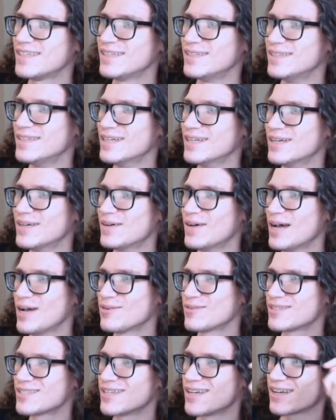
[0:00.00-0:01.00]
Yeah, I
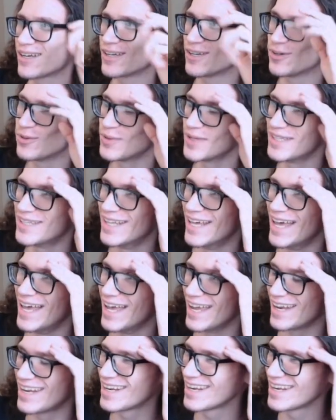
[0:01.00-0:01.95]
was not gonna win that.